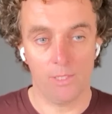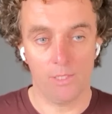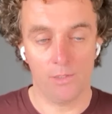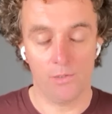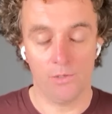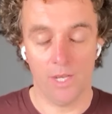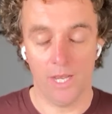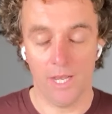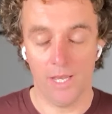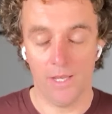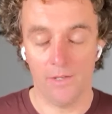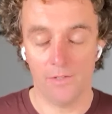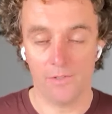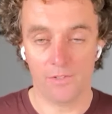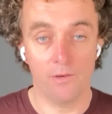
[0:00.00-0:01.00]
you,
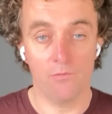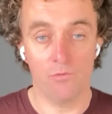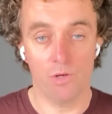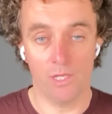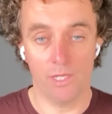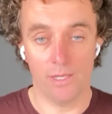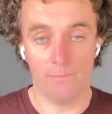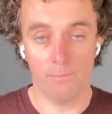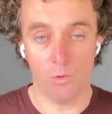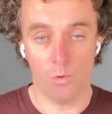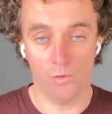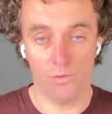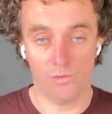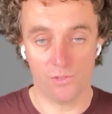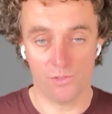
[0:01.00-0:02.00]
and really
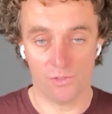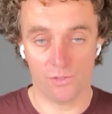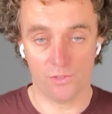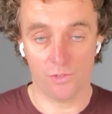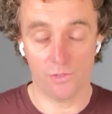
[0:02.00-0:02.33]
important to just